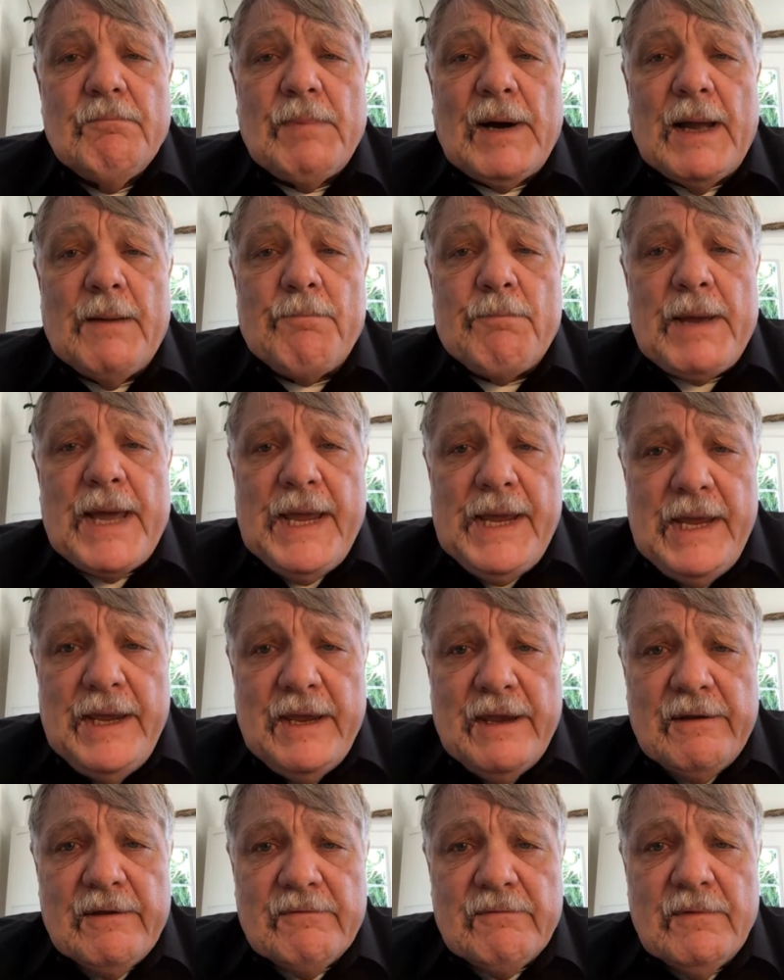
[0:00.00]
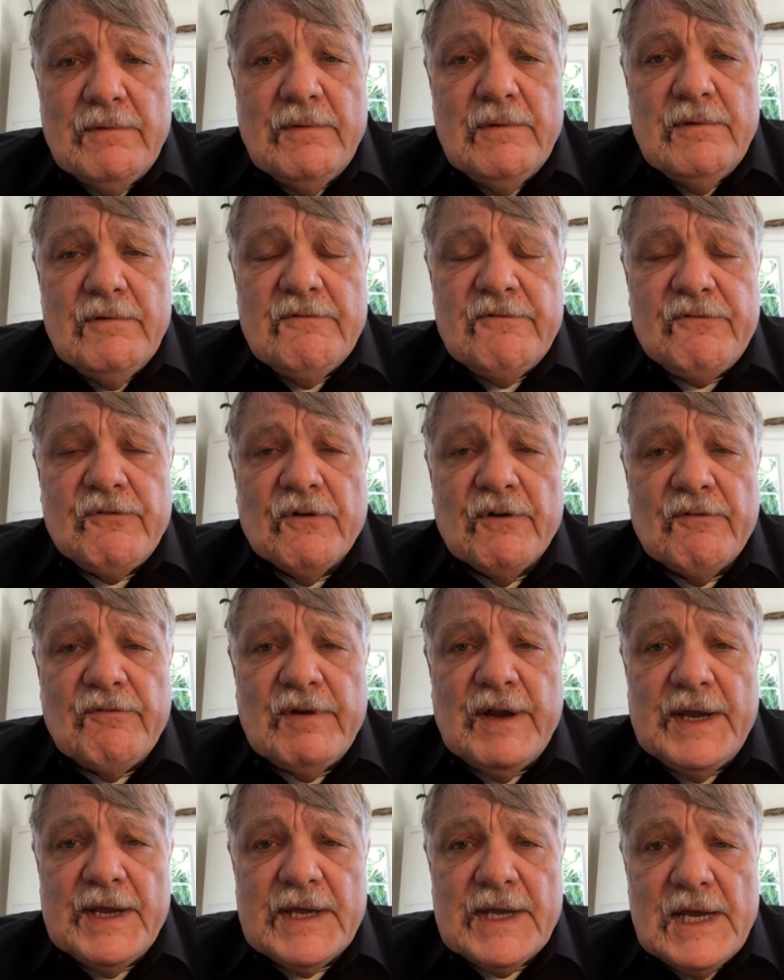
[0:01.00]
by paying for
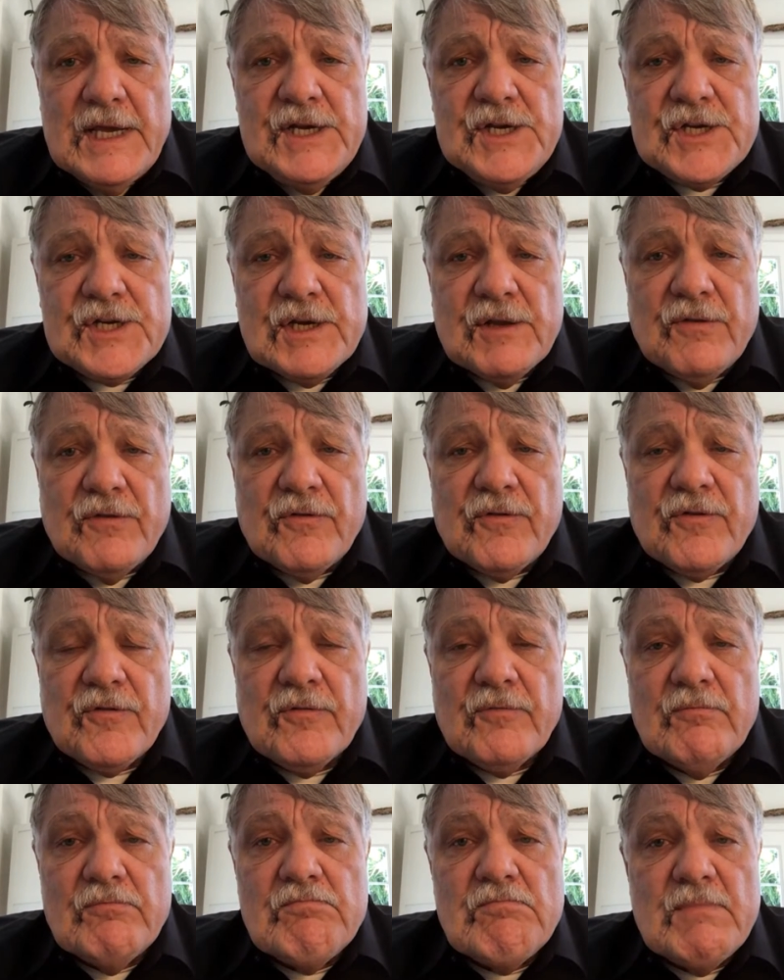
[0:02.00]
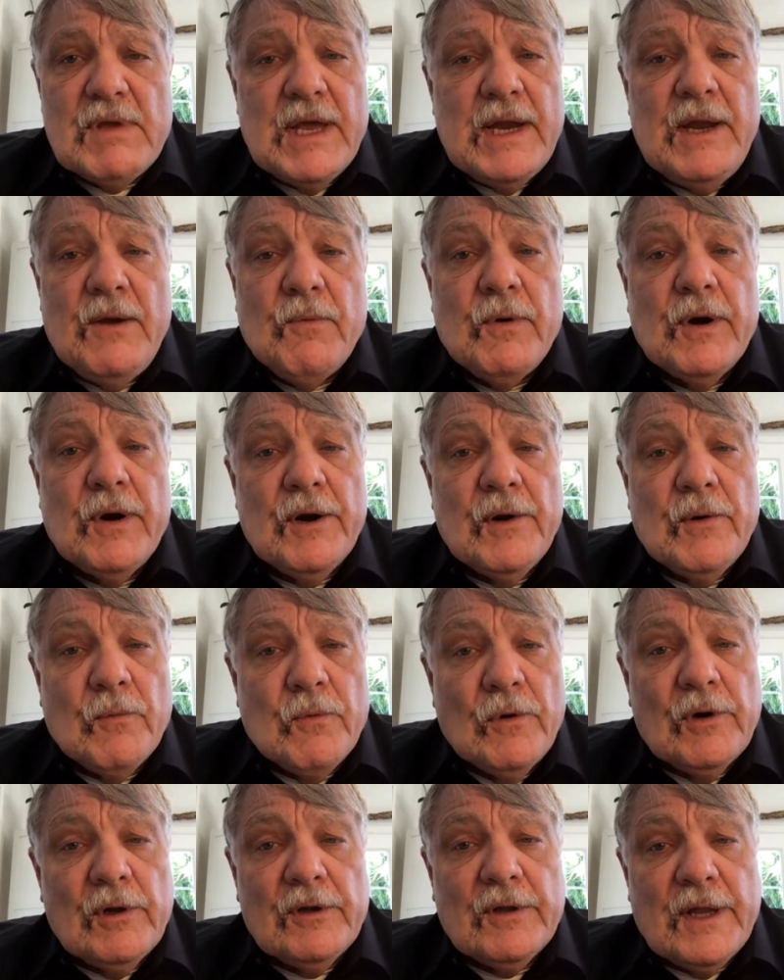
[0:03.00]
vacations anywhere in the
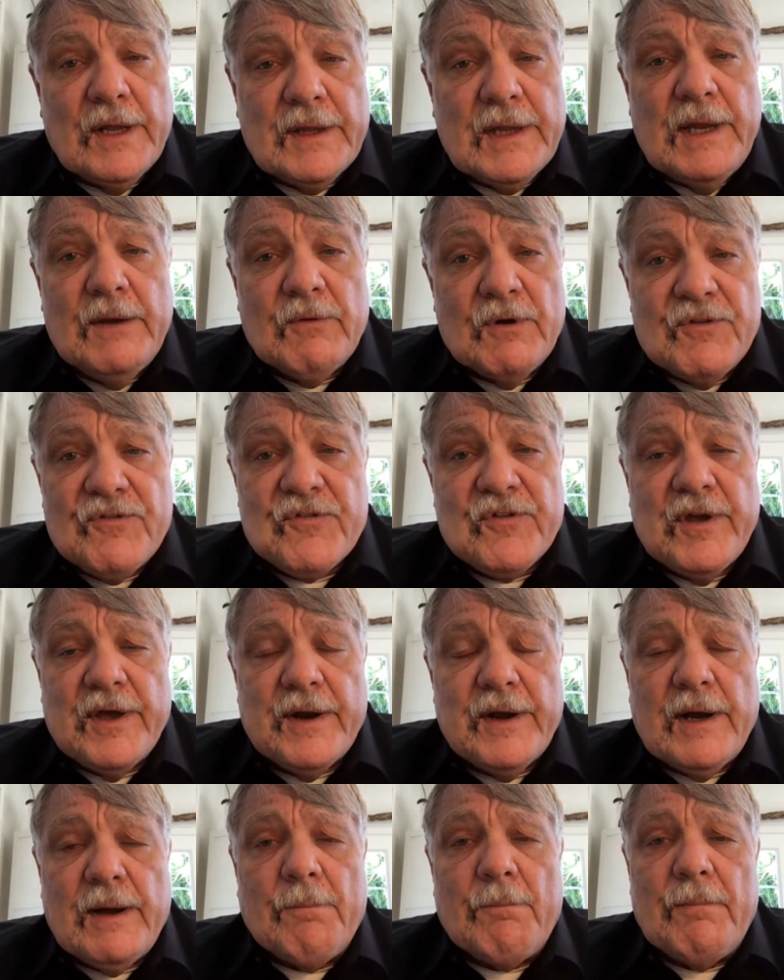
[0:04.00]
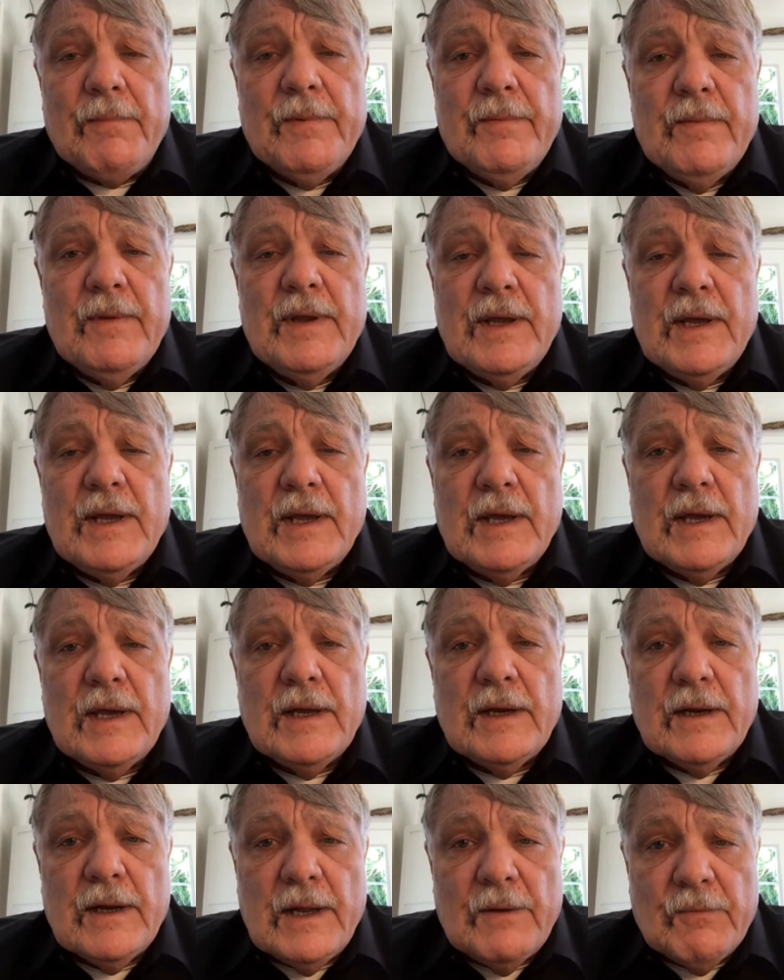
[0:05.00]
world that they would set up,
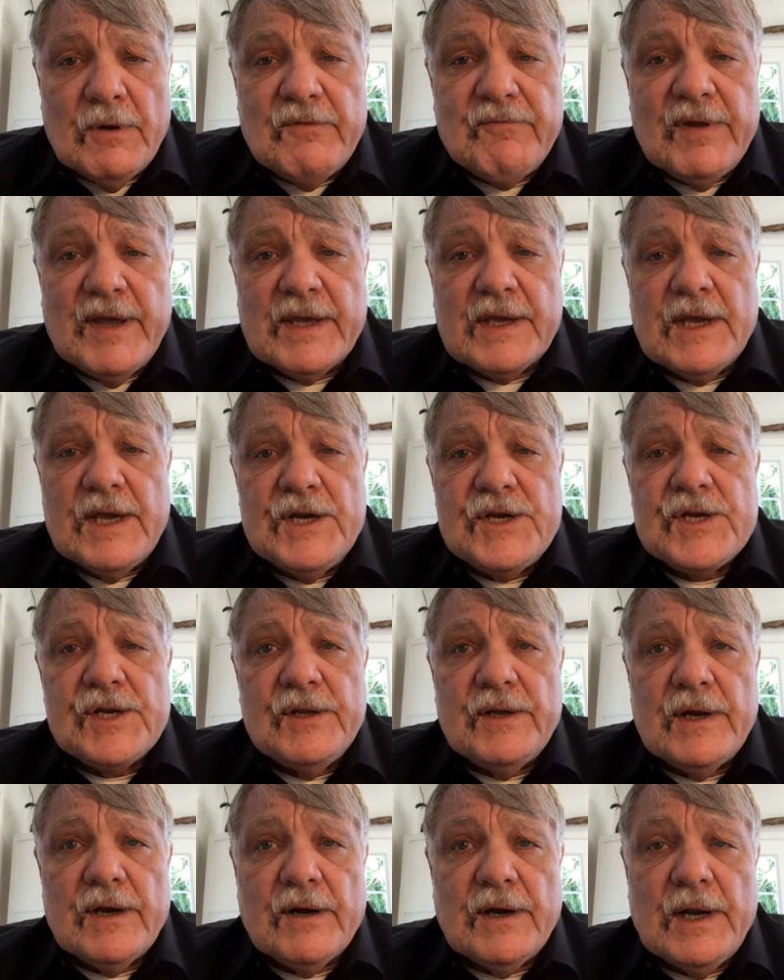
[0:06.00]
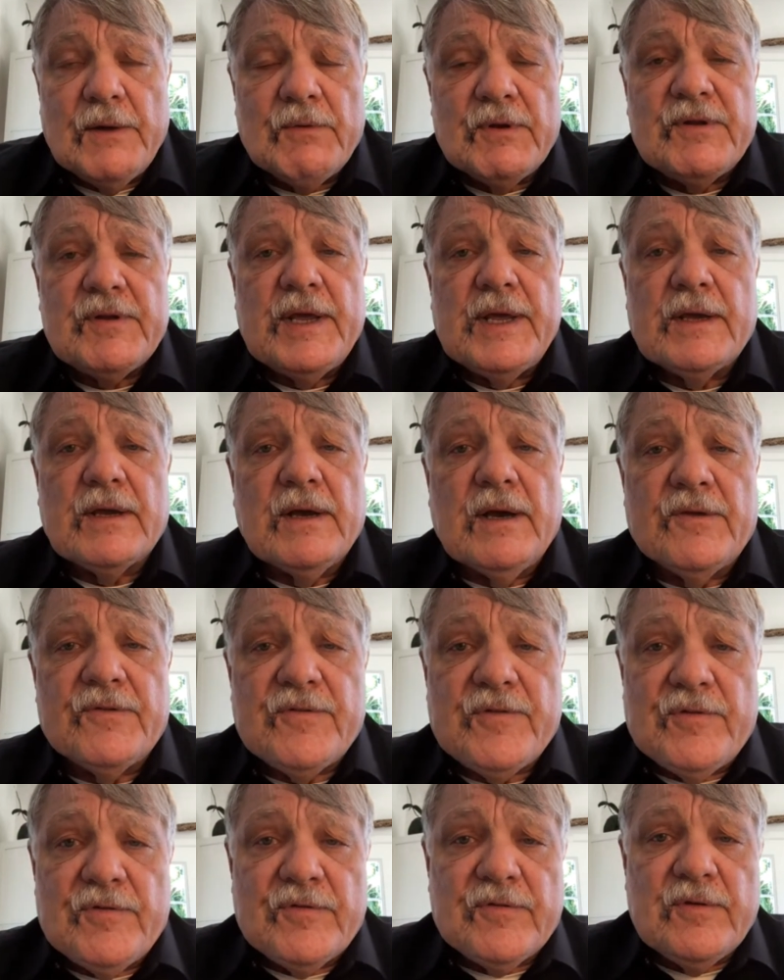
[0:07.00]
and they would vacation there, and they would take
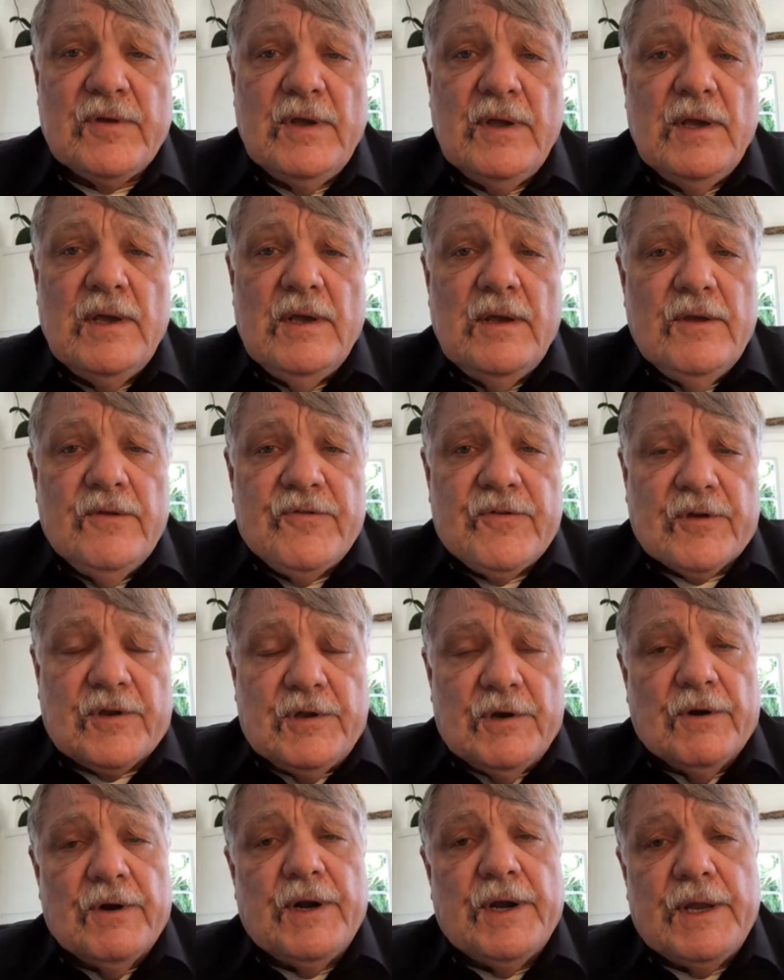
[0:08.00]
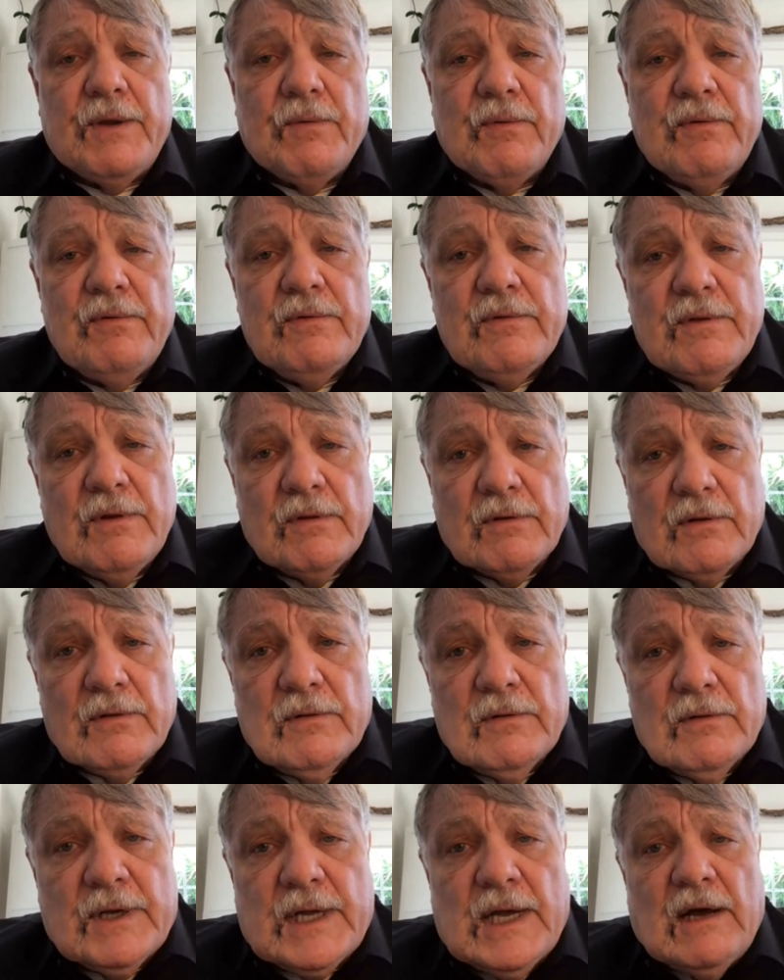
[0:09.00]
us as security to
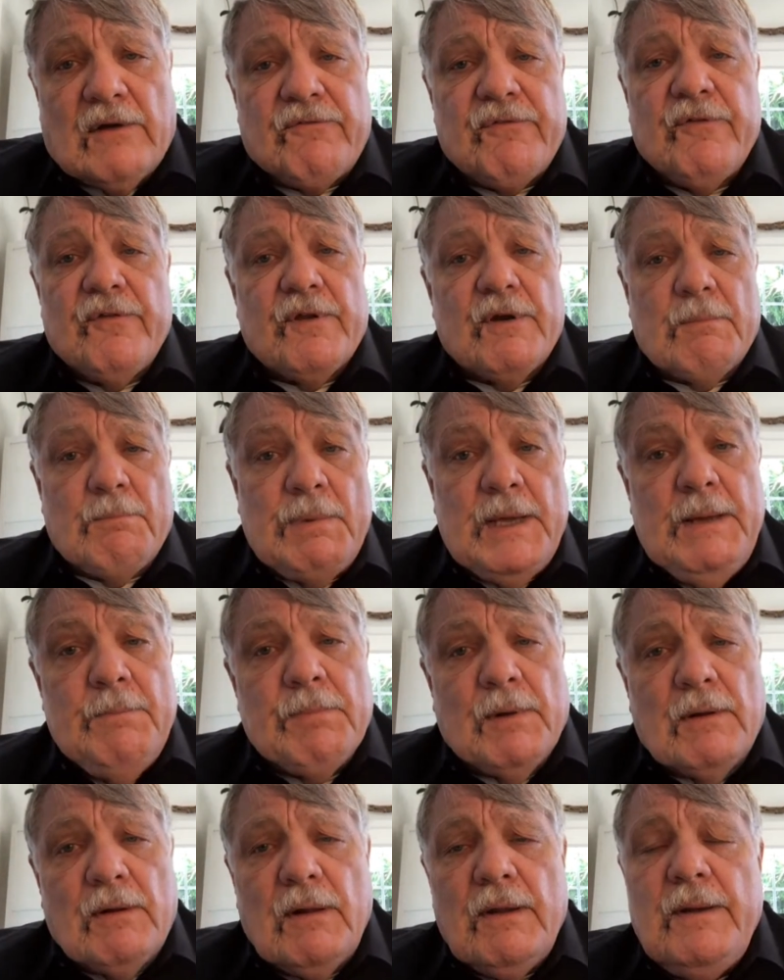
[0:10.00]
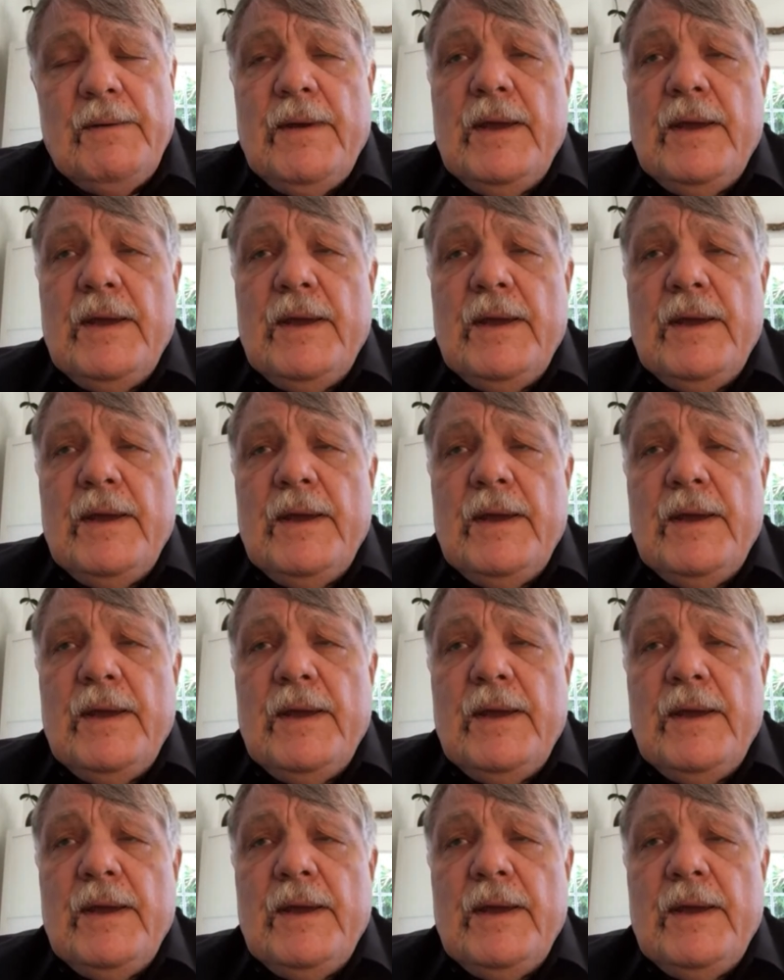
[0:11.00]
look out for their people.